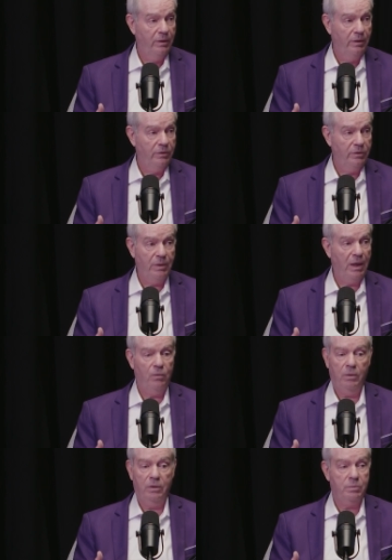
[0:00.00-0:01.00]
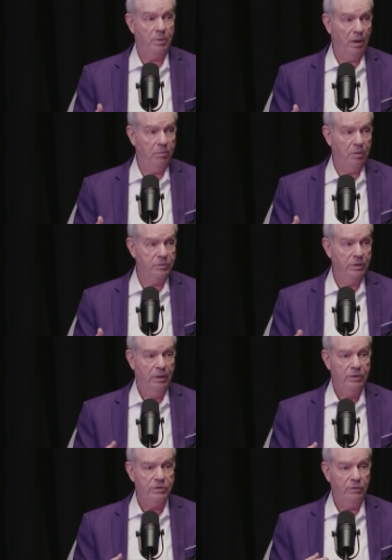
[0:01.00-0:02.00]
you got worse problems.
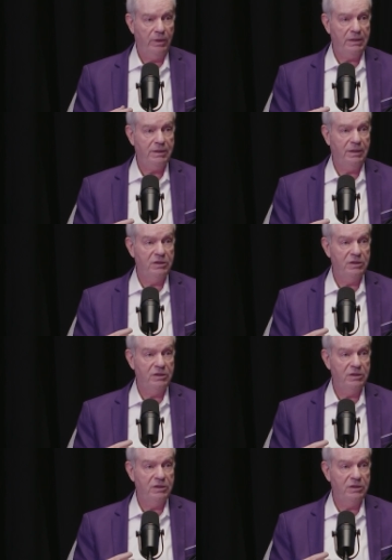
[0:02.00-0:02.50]
So that's